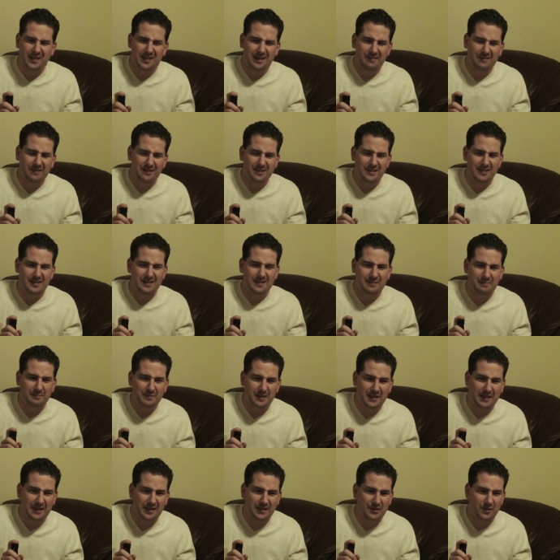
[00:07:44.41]
I never
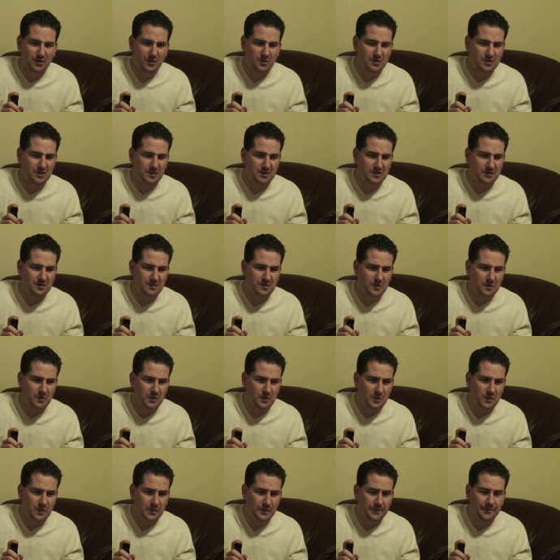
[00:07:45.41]
seem to get those in
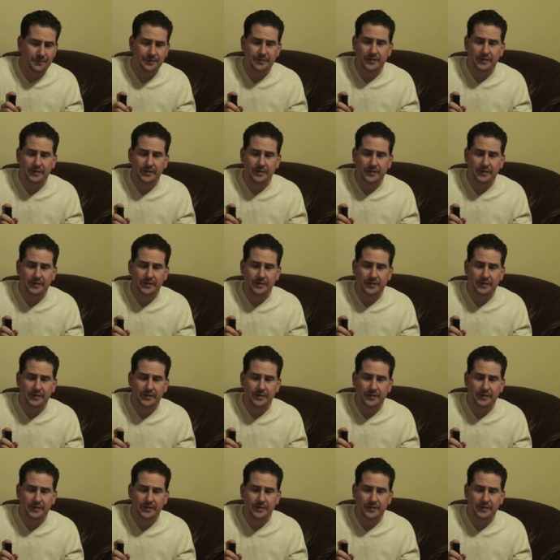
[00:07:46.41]
school.